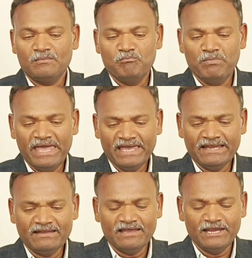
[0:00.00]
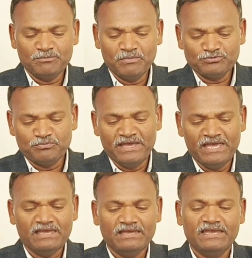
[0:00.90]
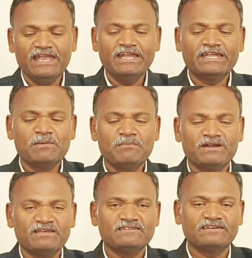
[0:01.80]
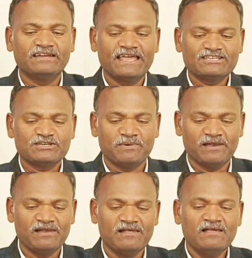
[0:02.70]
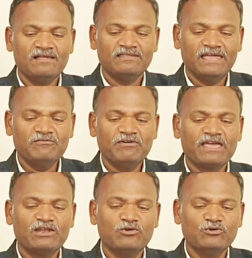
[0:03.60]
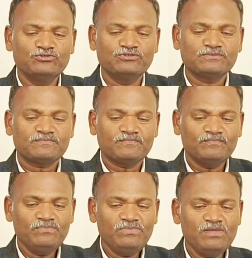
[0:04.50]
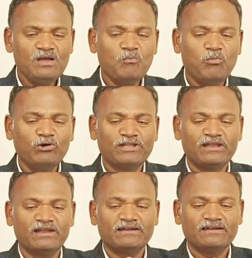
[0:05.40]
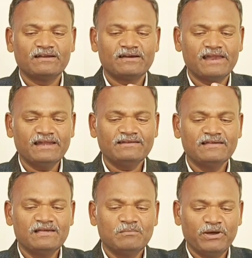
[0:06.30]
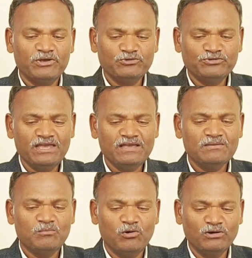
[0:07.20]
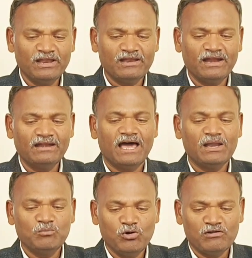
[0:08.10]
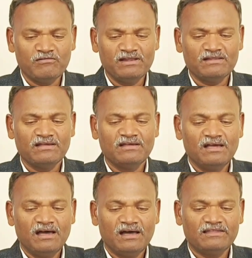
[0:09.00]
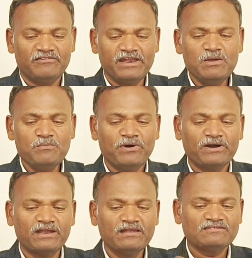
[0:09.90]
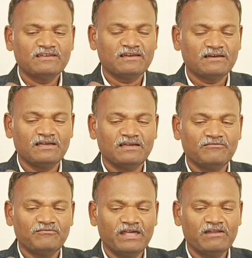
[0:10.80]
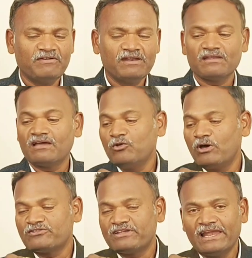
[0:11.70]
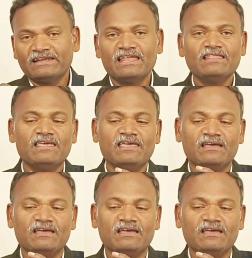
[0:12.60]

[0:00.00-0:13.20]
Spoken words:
make it must be anytime it is detachable, then I can use bolt and nut. Correct? By using bolt and nut, and moreover, the very important is wherever you are selecting